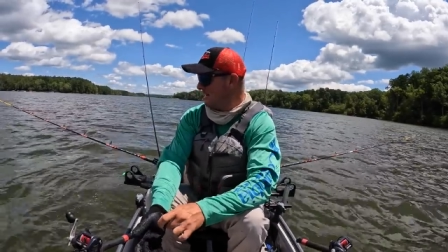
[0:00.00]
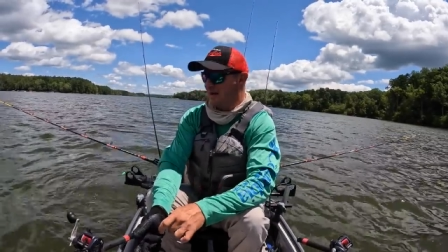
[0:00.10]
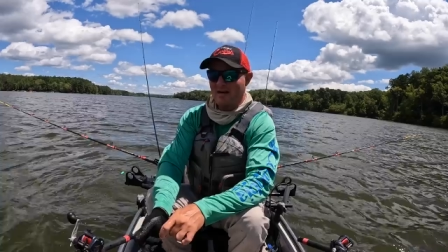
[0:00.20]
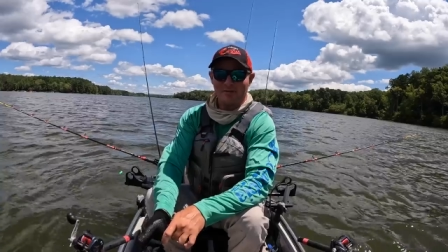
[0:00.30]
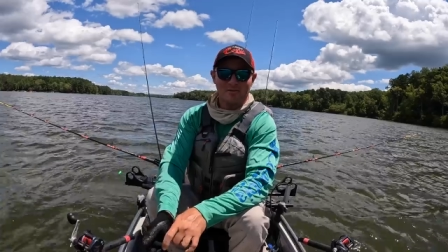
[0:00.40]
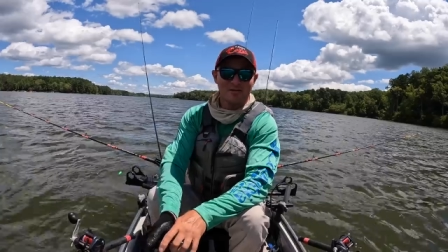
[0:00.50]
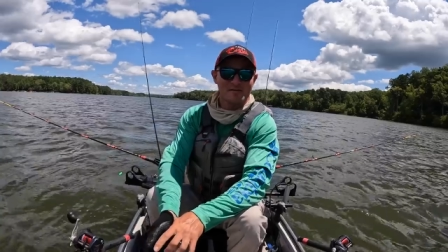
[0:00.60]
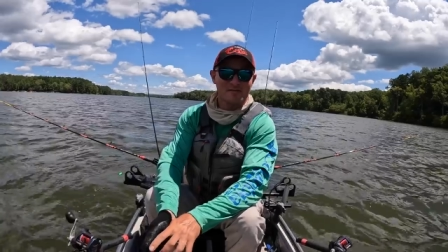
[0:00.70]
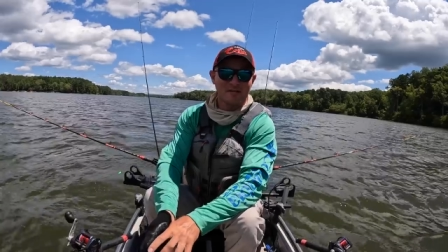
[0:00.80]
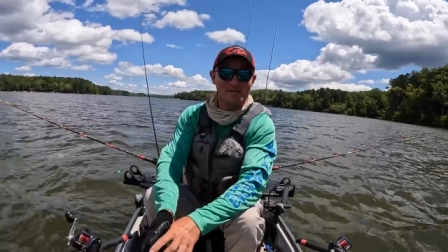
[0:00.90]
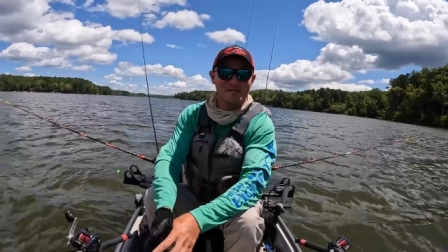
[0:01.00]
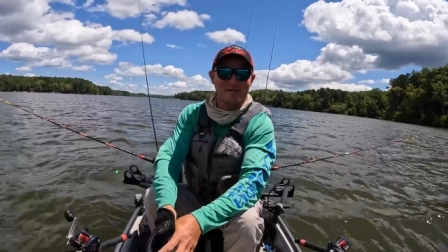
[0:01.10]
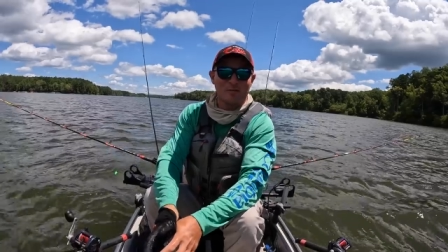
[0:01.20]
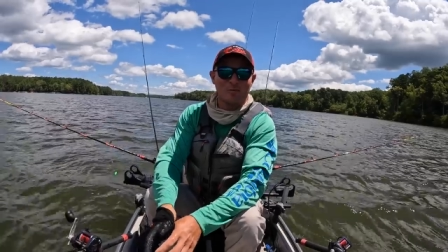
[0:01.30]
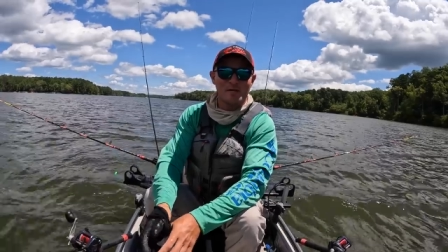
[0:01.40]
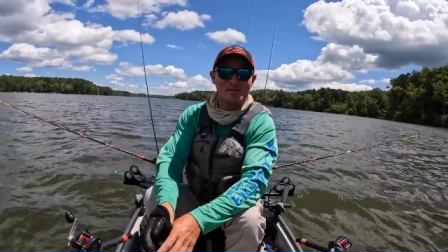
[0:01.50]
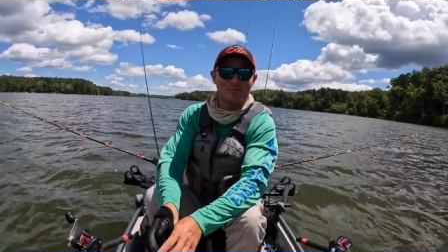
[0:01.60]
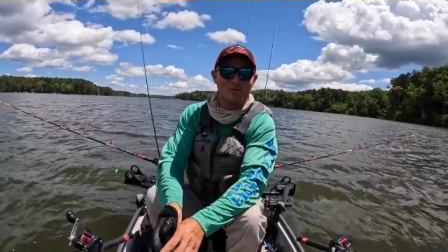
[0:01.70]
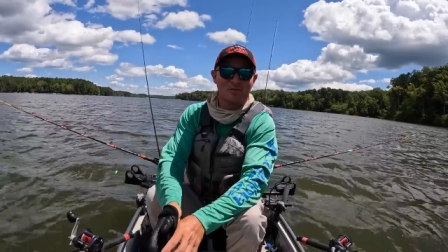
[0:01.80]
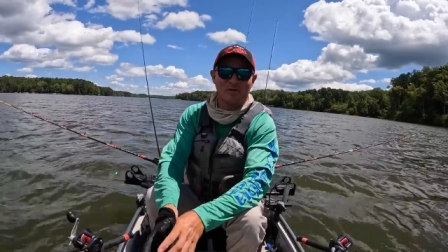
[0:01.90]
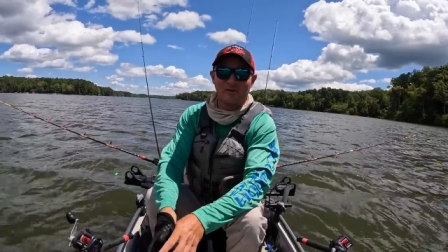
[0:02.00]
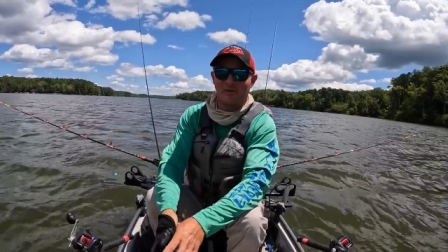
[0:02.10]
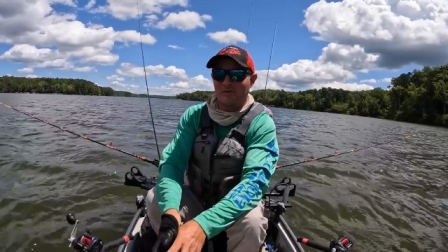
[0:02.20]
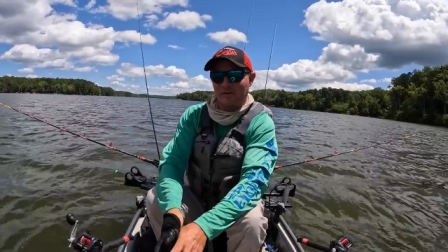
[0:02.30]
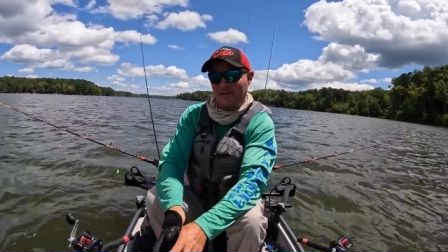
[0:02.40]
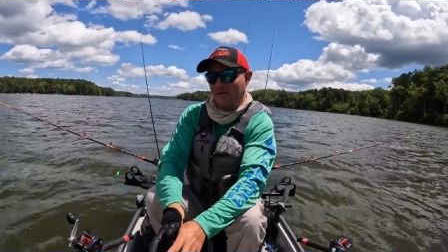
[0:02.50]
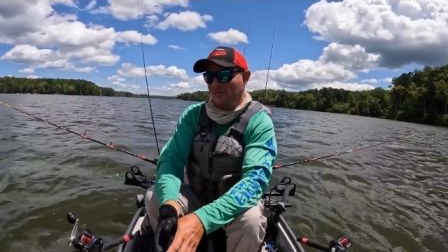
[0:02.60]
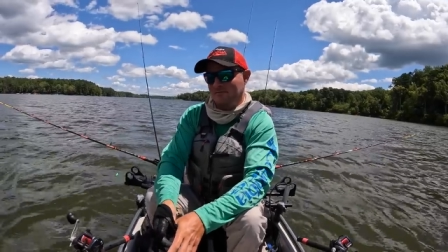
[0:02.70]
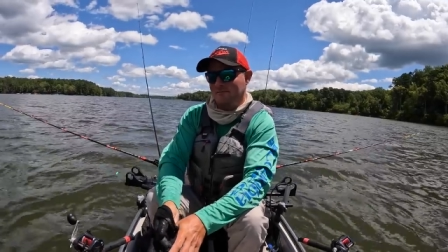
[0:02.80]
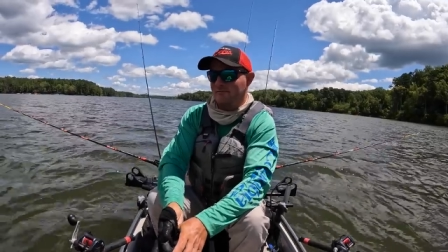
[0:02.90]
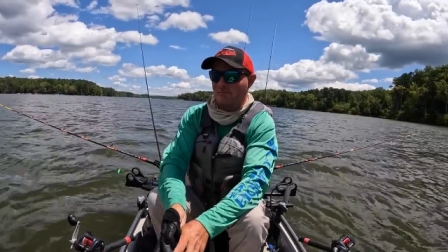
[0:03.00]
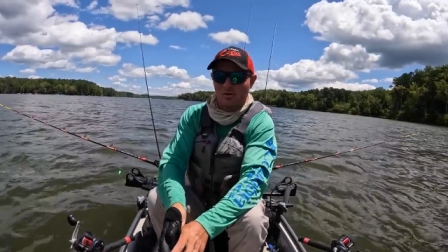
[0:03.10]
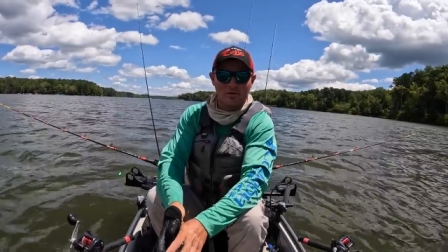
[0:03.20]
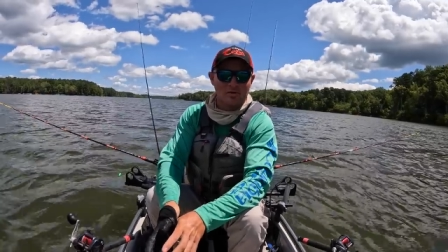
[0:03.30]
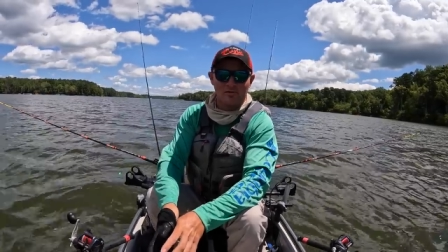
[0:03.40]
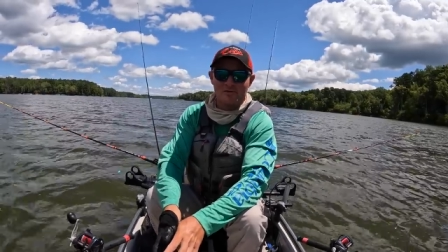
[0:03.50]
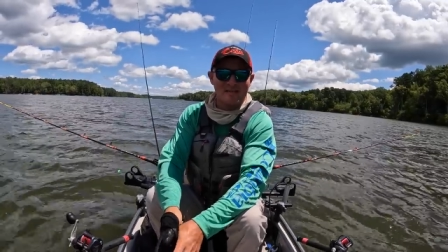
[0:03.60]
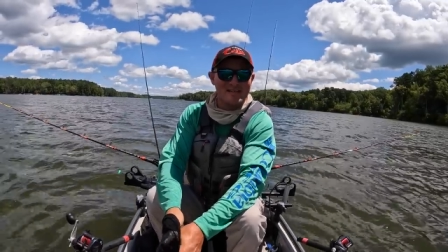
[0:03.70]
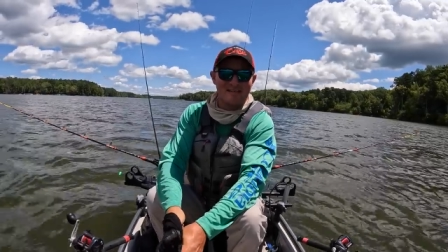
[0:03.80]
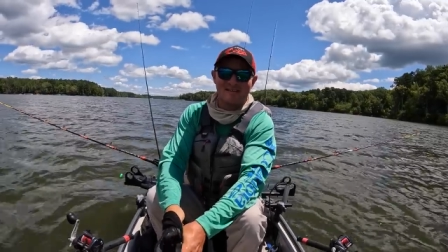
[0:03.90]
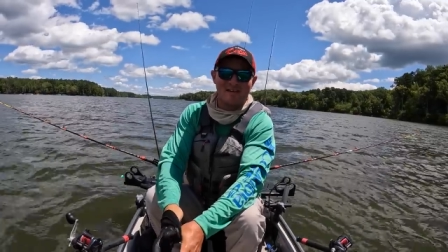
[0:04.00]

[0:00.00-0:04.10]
all right well let's stick us another piece of bluegill on there that bluegill's getting it